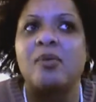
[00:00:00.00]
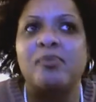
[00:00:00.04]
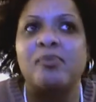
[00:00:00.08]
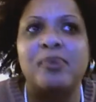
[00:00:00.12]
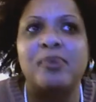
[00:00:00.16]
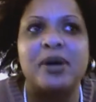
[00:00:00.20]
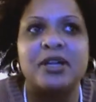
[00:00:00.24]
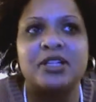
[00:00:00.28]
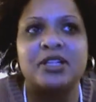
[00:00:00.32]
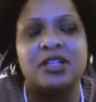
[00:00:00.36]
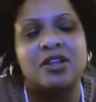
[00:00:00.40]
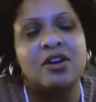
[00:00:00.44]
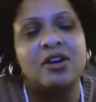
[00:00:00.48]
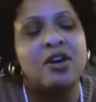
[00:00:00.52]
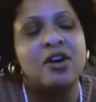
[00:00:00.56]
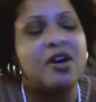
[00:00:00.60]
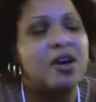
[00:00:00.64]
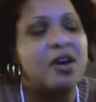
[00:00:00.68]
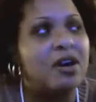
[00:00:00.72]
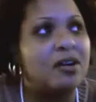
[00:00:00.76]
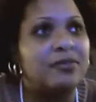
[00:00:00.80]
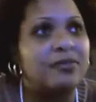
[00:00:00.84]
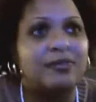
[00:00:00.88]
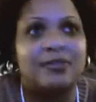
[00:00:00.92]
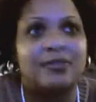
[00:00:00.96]
punch it
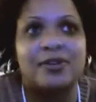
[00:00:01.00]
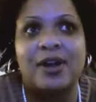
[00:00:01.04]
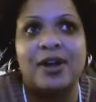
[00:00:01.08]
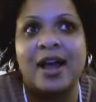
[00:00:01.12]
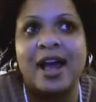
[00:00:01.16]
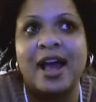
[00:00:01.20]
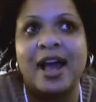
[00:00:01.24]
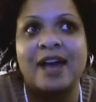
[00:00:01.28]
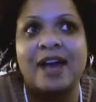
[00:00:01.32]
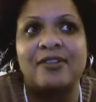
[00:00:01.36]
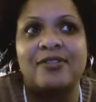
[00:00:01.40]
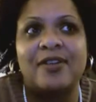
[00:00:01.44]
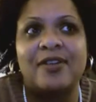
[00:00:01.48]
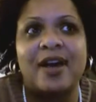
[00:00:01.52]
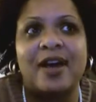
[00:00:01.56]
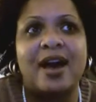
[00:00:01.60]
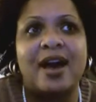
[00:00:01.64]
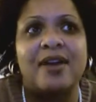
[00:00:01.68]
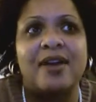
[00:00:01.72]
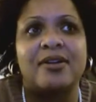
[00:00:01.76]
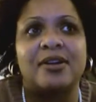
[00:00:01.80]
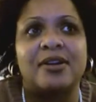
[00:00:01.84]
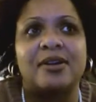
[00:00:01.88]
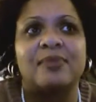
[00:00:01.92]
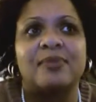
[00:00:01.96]
hard for a half
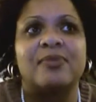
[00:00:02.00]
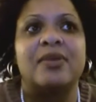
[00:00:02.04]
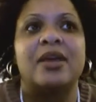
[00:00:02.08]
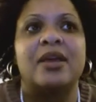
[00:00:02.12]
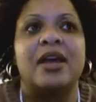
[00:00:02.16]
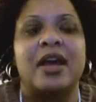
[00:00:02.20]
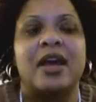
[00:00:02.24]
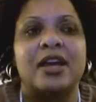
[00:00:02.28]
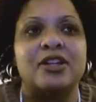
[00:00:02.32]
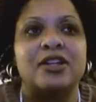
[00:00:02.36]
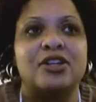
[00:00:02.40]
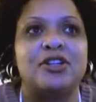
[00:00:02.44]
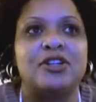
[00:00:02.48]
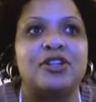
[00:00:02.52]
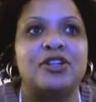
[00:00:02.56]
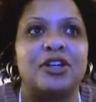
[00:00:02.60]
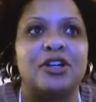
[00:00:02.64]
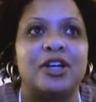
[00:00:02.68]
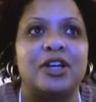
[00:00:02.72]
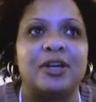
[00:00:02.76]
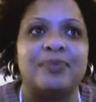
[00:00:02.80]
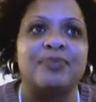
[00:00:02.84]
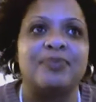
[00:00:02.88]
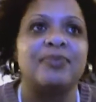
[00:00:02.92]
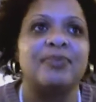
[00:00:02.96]
hour, and you're
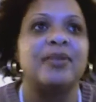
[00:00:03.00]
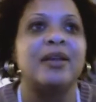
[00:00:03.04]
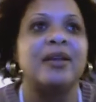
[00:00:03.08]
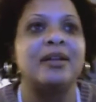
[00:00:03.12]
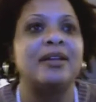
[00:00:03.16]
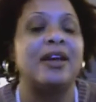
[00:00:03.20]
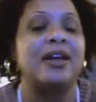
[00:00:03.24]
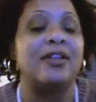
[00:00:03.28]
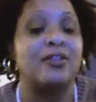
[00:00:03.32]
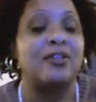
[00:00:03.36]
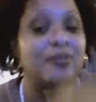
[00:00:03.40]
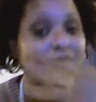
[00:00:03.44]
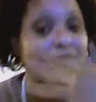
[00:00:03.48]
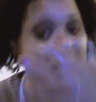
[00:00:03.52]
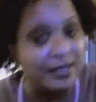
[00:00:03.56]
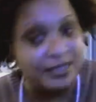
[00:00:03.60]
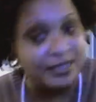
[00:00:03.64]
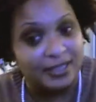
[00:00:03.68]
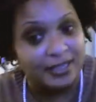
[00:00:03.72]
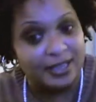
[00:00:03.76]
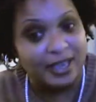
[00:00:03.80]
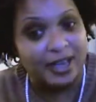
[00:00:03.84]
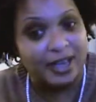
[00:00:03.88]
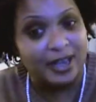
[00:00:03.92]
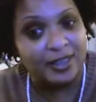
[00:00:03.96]
good. Now the rest
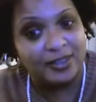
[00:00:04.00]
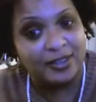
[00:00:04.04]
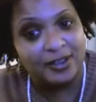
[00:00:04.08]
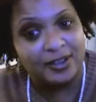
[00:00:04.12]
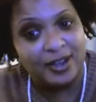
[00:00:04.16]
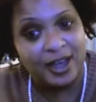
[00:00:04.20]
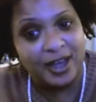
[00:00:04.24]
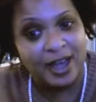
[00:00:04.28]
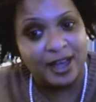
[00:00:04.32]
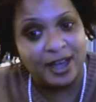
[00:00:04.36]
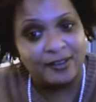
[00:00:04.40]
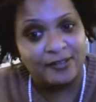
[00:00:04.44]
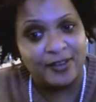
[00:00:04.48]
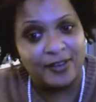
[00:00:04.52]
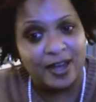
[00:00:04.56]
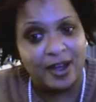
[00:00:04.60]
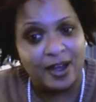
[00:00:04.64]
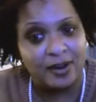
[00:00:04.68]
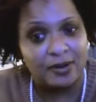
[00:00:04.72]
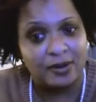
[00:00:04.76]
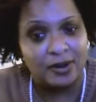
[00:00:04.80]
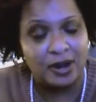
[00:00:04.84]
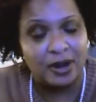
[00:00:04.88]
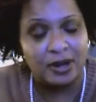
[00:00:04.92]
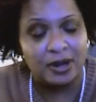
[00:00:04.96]
of the other half
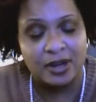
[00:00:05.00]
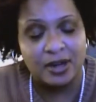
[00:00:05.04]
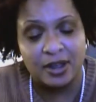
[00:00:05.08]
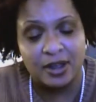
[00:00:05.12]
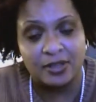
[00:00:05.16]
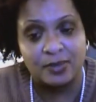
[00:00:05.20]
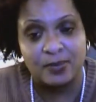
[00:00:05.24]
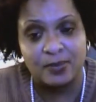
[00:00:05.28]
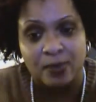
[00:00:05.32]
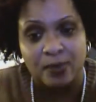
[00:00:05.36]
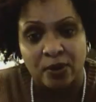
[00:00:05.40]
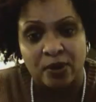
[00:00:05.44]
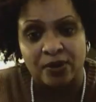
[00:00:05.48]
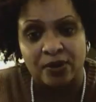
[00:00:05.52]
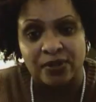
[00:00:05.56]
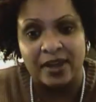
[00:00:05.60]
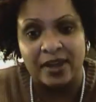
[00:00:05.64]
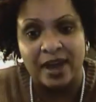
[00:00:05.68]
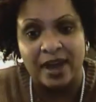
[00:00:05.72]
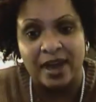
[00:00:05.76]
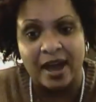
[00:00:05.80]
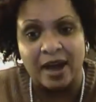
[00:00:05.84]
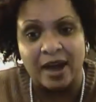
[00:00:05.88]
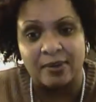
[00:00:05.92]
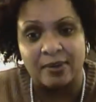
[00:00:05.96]
hour, another part of
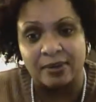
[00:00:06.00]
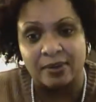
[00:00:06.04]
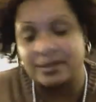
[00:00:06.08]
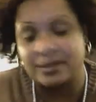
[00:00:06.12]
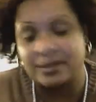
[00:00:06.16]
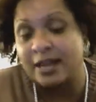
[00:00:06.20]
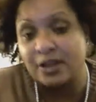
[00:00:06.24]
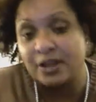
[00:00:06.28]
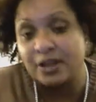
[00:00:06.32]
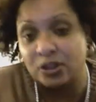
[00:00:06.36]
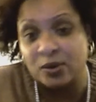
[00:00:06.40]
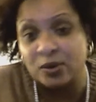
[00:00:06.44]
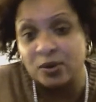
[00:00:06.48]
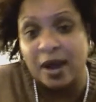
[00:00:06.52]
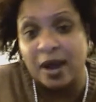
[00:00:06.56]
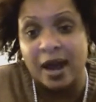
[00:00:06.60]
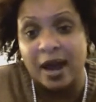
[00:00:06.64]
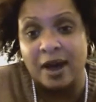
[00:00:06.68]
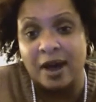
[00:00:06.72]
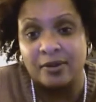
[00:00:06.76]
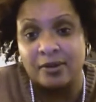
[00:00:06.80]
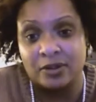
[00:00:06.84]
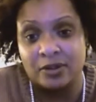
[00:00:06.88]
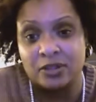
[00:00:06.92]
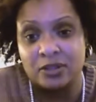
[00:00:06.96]
the hour, because I do an
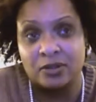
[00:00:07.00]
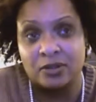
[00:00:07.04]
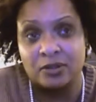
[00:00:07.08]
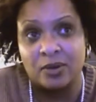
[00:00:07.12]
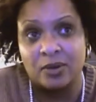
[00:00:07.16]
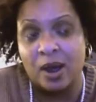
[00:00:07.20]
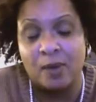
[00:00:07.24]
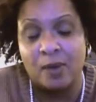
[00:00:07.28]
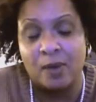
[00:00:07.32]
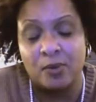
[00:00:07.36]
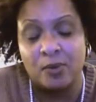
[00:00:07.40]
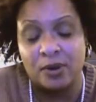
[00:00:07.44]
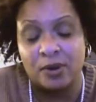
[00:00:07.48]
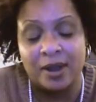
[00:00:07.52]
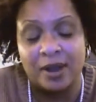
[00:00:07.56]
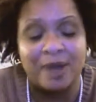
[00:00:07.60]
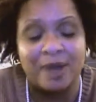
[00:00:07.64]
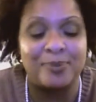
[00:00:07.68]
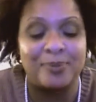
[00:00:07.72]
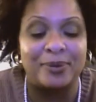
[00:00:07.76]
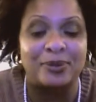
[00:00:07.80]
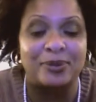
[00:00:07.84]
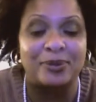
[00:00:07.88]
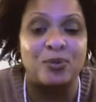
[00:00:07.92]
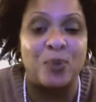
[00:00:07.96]
hour too. I work
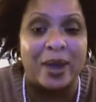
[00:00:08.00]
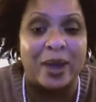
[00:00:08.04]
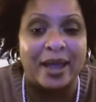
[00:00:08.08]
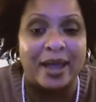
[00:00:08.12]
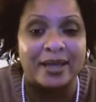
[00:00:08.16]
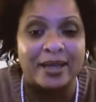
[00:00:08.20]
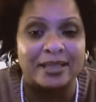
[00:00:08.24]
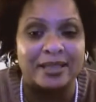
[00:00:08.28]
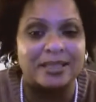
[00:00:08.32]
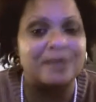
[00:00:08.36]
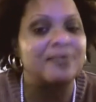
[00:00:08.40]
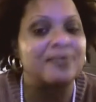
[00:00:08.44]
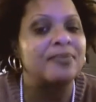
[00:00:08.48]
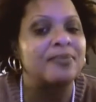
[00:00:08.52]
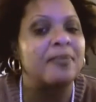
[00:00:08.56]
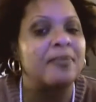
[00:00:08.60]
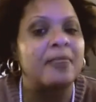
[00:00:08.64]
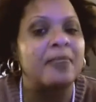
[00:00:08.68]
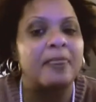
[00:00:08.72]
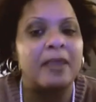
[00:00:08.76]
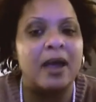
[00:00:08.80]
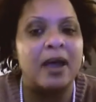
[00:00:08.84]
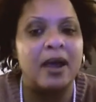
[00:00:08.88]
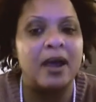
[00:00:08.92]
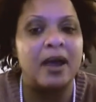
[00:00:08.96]
out with weights.
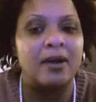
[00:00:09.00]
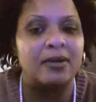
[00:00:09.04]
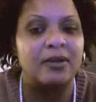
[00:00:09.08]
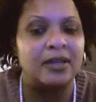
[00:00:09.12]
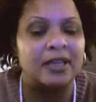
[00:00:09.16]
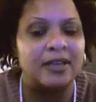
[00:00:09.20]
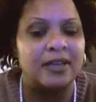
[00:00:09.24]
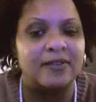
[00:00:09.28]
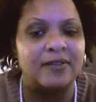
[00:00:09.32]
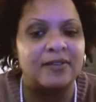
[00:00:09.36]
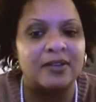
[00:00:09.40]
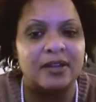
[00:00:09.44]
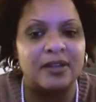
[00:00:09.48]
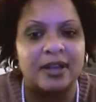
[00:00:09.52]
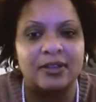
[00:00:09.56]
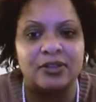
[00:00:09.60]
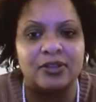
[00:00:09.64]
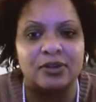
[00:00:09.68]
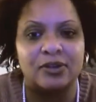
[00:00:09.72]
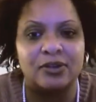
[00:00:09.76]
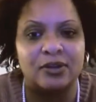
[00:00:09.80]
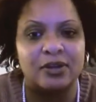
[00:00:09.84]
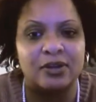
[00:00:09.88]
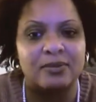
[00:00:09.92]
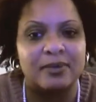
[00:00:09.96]
I only give it like
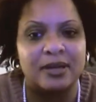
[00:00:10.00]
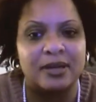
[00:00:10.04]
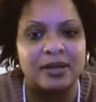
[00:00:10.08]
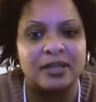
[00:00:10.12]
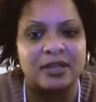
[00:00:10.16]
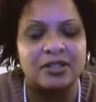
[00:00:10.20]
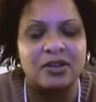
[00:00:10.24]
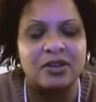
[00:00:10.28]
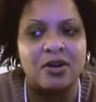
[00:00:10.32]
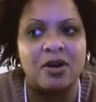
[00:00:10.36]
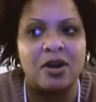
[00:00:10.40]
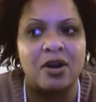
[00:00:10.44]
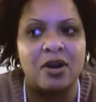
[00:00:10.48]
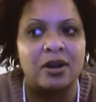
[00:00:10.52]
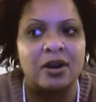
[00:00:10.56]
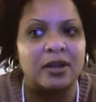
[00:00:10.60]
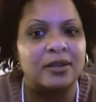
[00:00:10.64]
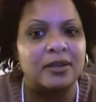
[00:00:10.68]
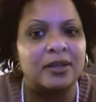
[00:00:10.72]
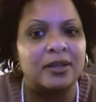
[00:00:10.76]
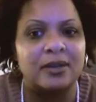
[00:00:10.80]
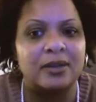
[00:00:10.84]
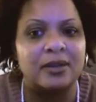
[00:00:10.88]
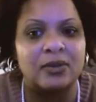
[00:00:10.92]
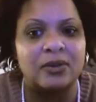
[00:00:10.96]
30 minutes hard,
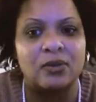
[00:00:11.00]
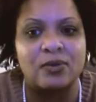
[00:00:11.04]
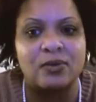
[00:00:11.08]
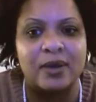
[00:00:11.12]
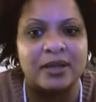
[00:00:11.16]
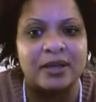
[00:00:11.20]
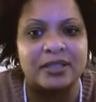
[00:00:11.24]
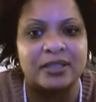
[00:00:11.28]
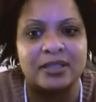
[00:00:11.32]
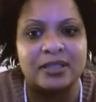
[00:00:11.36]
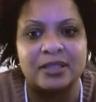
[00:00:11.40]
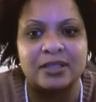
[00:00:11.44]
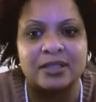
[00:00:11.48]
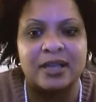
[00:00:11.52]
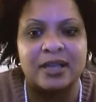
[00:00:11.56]
and then the rest is